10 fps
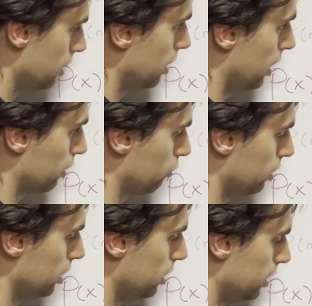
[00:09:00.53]

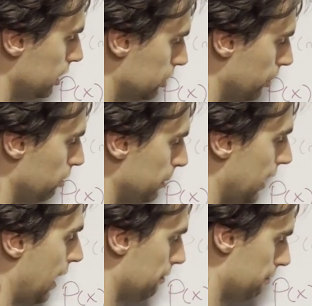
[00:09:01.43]
actually, it's going to be
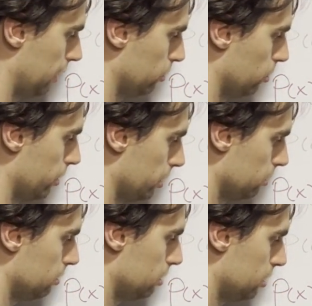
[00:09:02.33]
n factorial,